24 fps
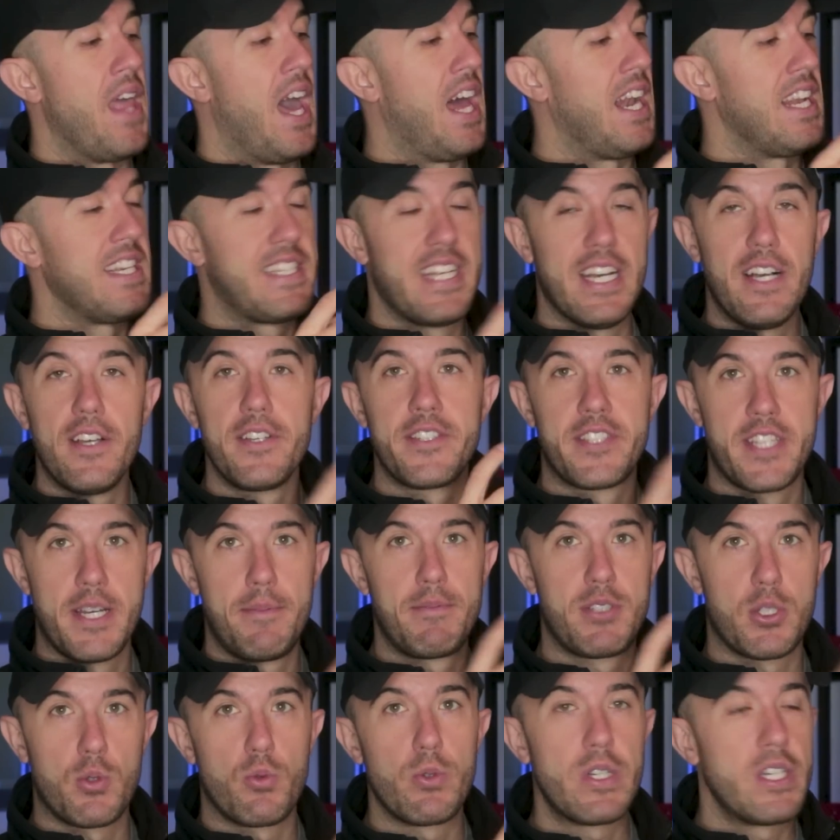And it tells
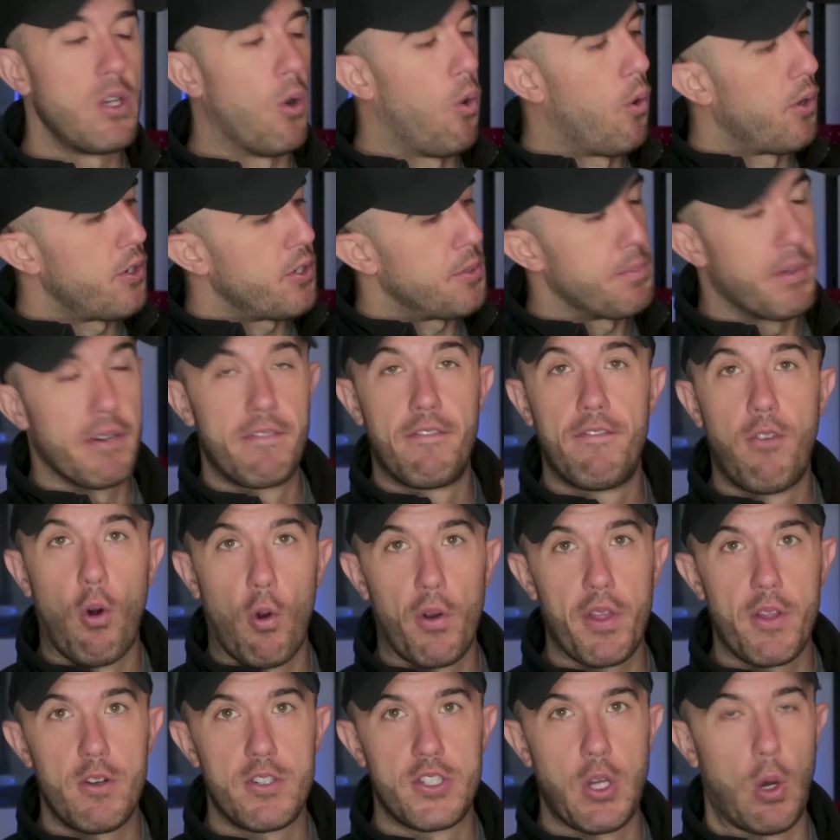them to reorder
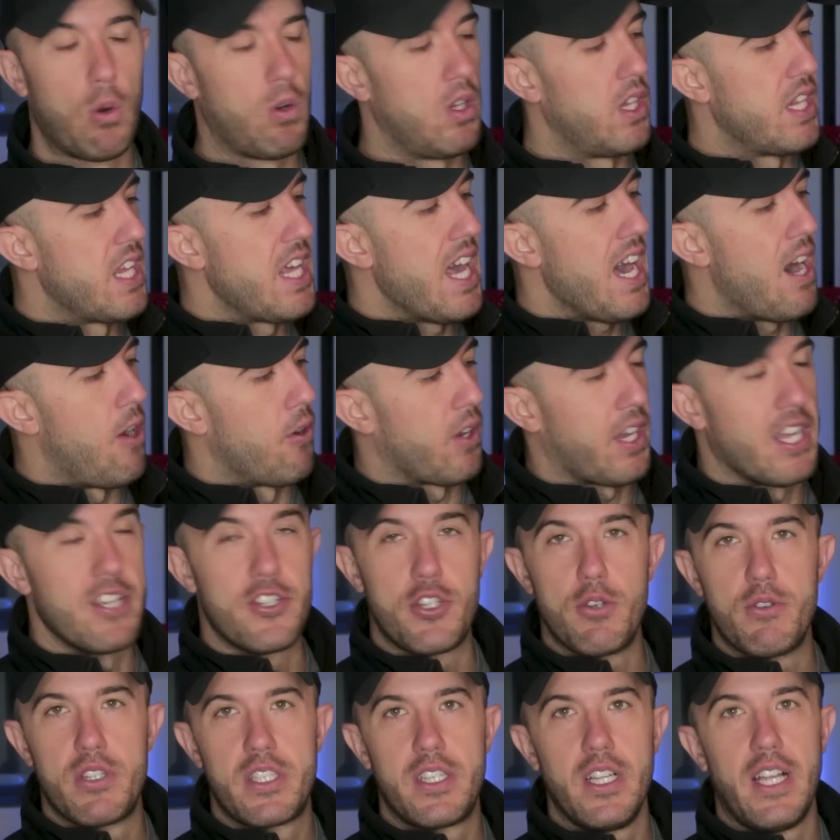before they're totally out
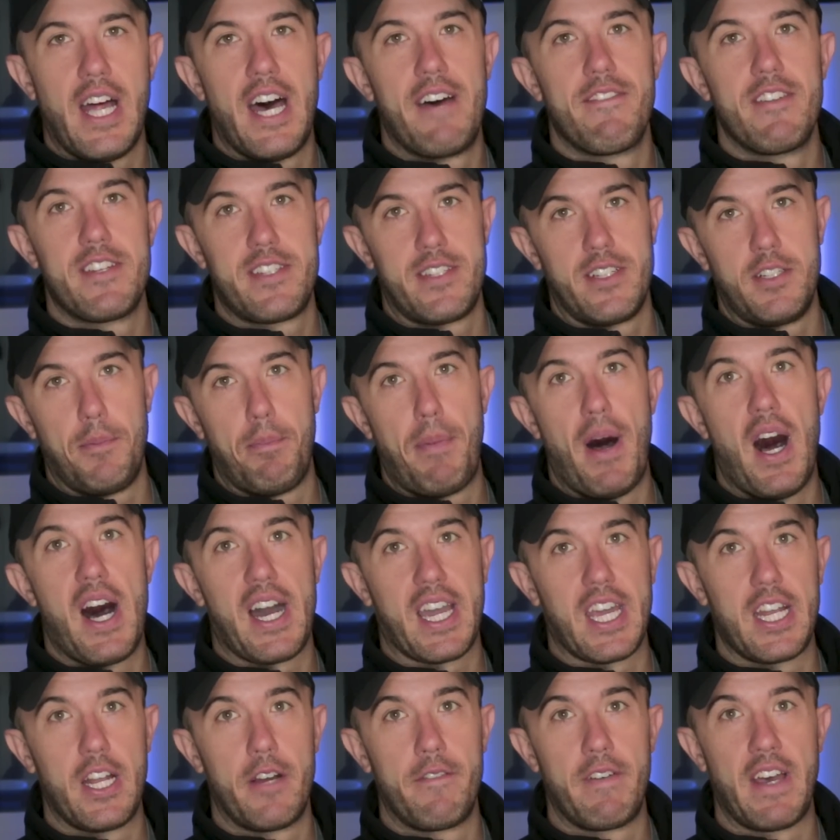because you still have this little
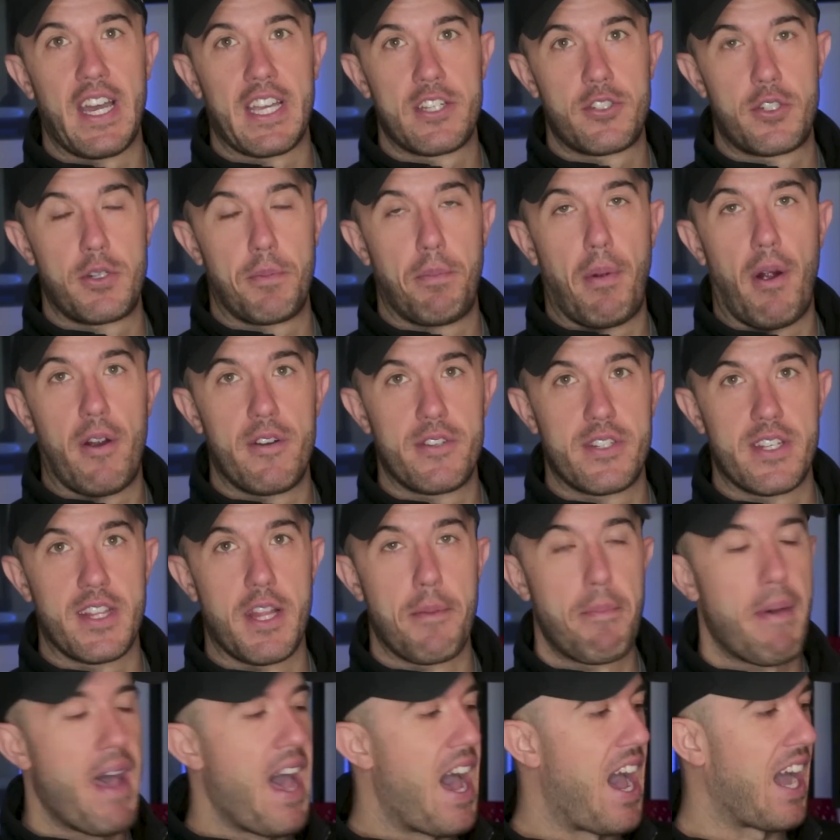pocket of extra parts in
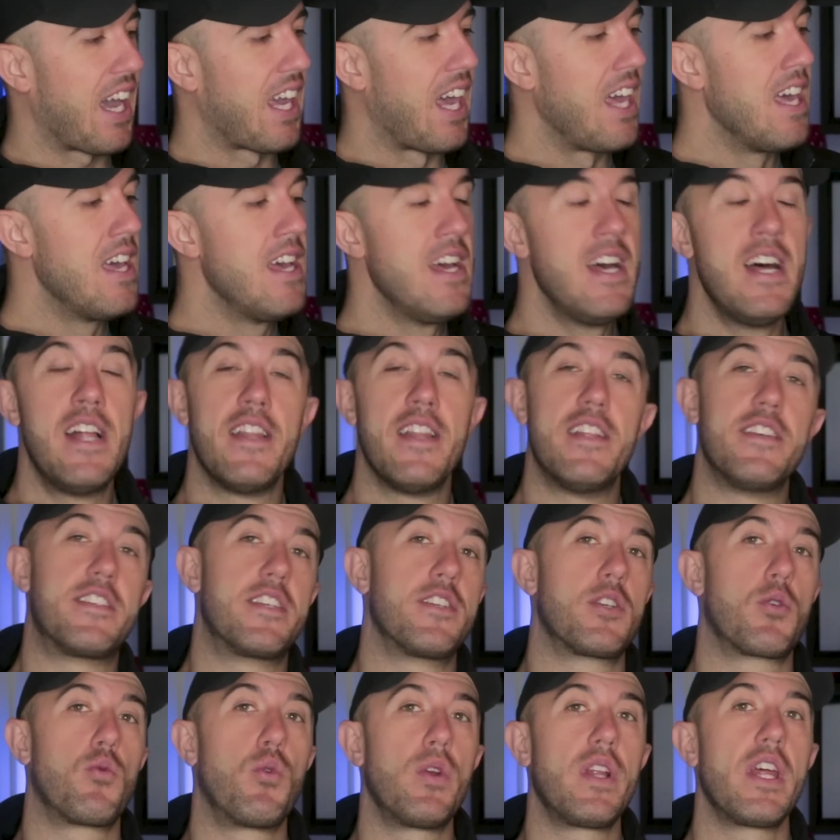the back. This
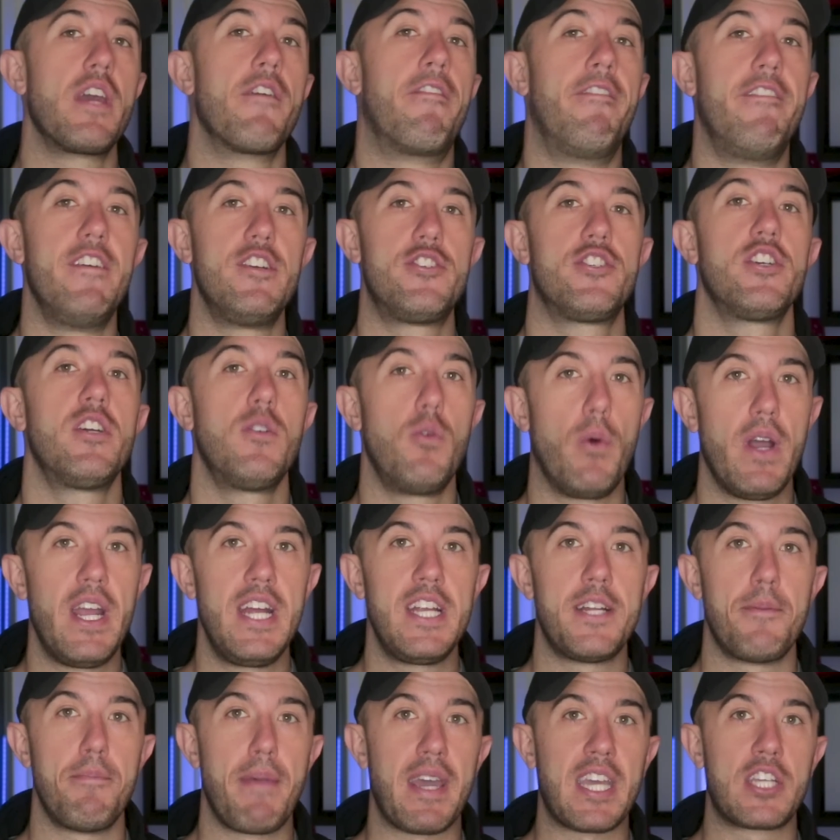is a really efficient
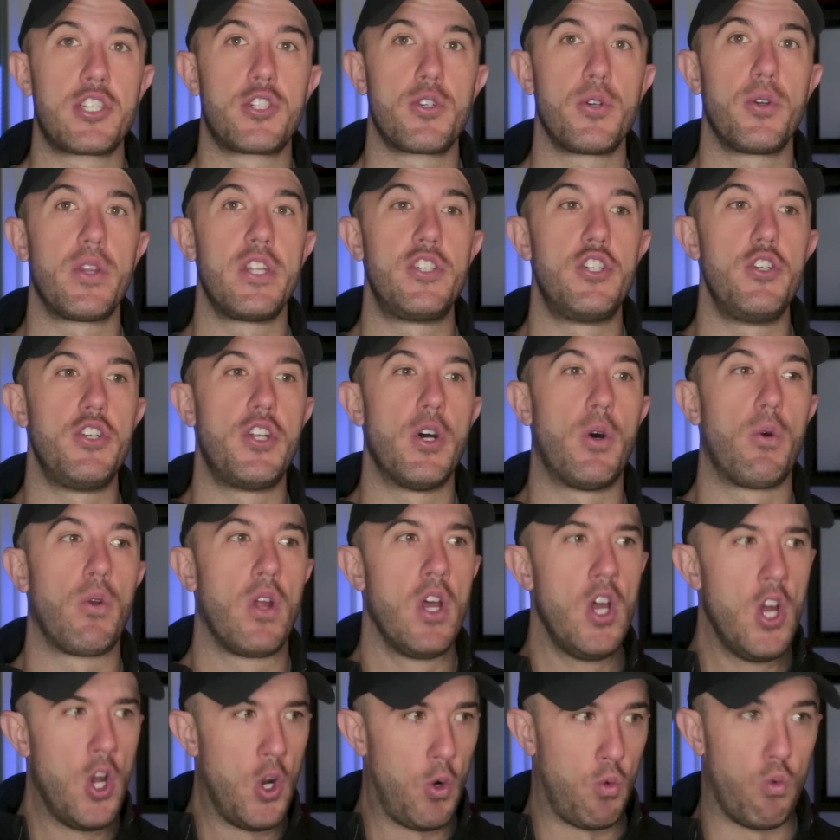way to make sure that you
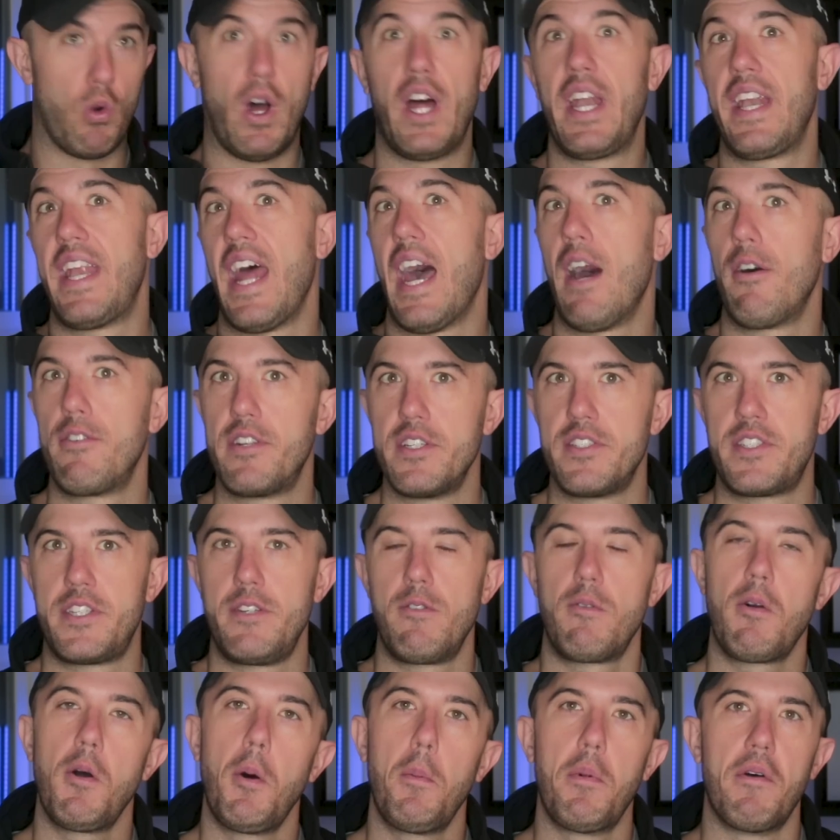don't run down to
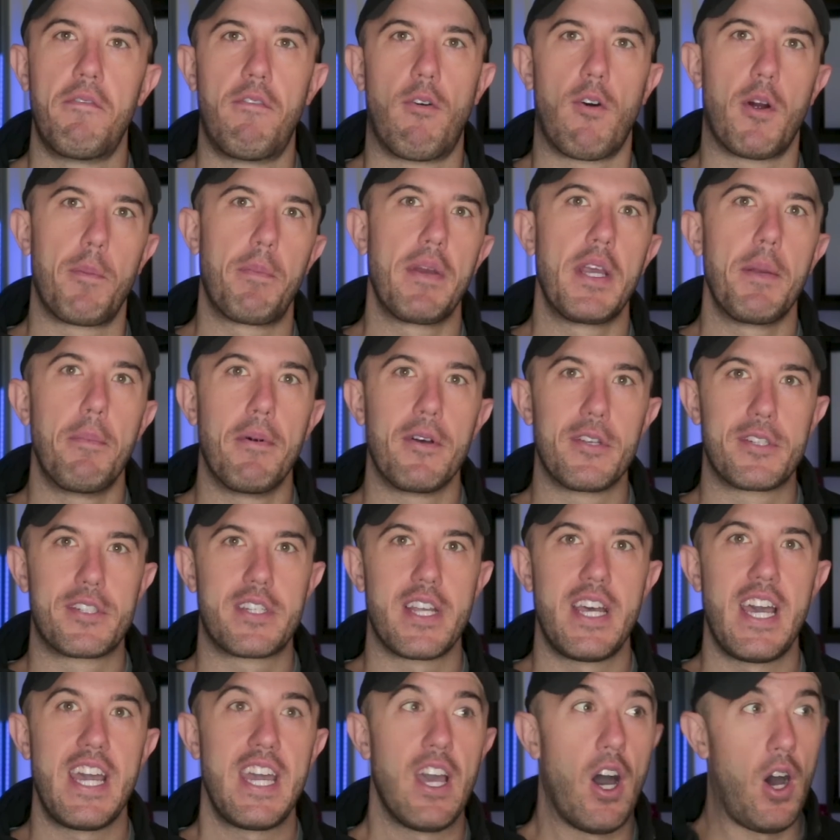zero before people
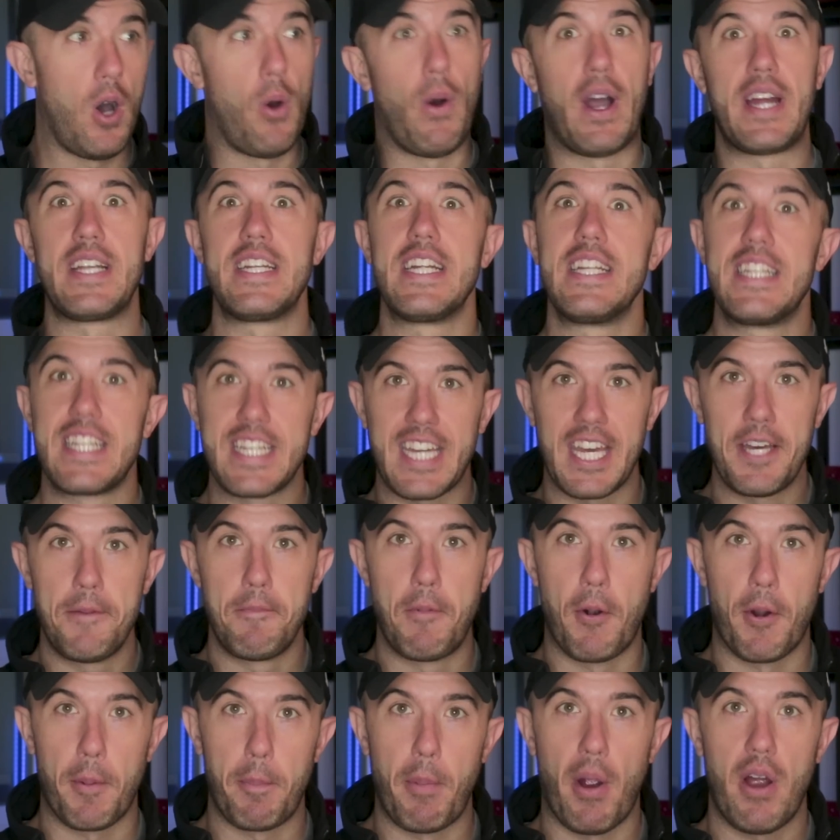say, oh, I need to get
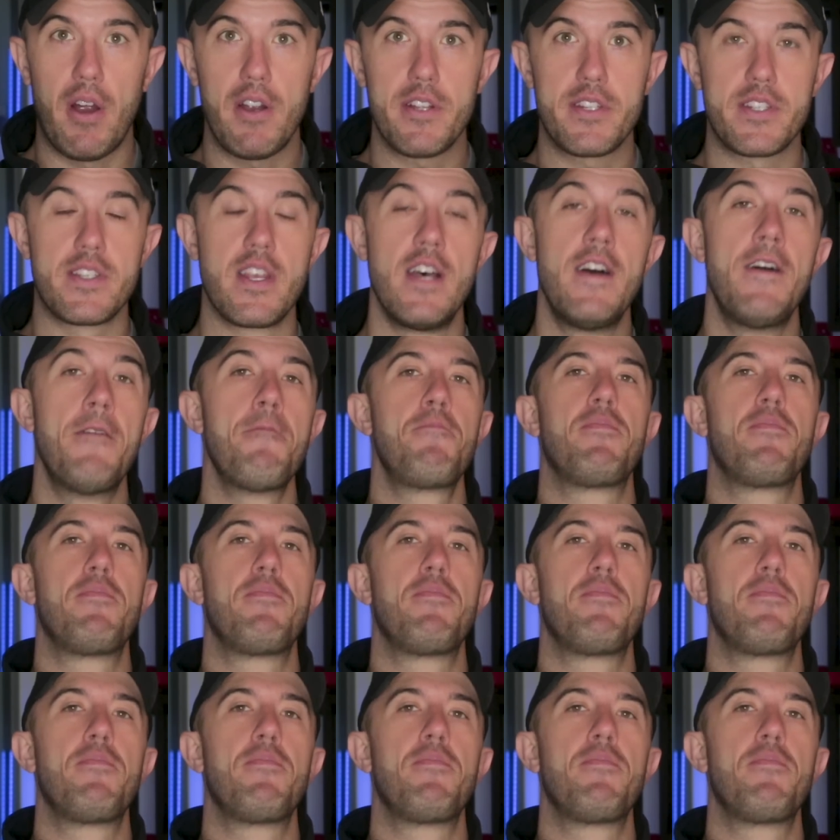more parts.